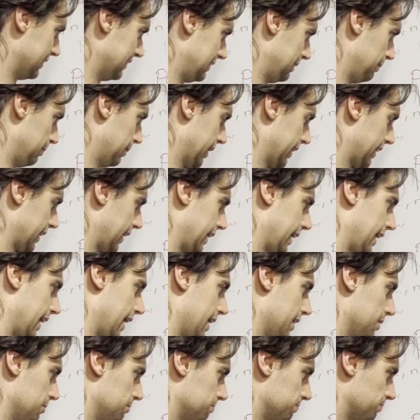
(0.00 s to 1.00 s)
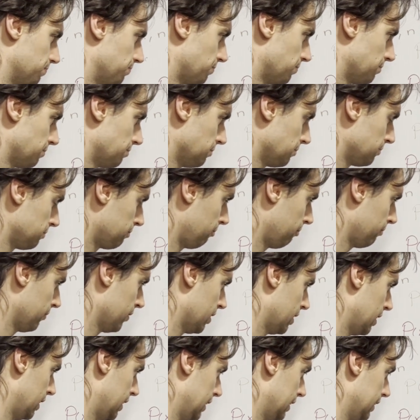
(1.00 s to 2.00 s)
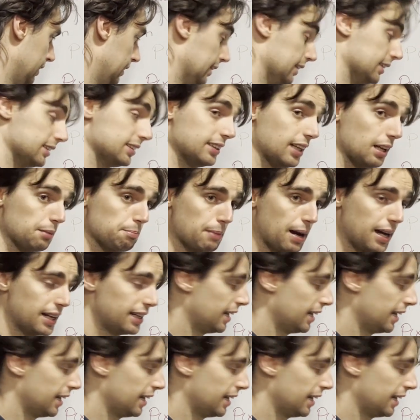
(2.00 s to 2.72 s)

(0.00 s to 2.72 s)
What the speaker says: seem like I can. It's not my